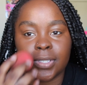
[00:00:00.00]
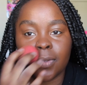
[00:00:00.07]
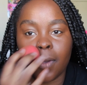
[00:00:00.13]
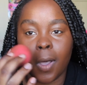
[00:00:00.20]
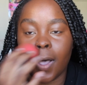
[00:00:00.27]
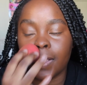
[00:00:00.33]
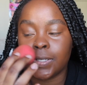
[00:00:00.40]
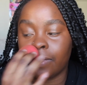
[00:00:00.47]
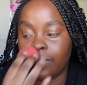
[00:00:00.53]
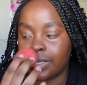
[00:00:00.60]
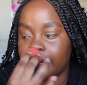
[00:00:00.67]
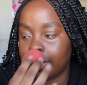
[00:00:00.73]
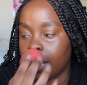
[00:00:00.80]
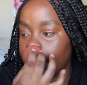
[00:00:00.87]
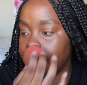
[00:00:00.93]
So also this
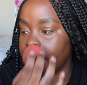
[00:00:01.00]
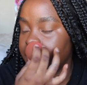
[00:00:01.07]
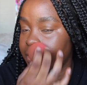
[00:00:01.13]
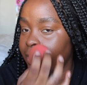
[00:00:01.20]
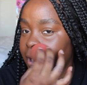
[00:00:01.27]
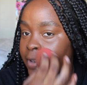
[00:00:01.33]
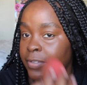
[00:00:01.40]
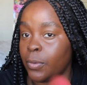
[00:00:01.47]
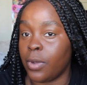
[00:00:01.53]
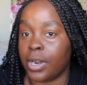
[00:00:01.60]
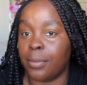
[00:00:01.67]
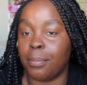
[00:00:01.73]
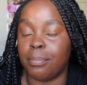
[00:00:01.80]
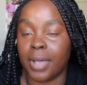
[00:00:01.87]
can help you figure out if you want to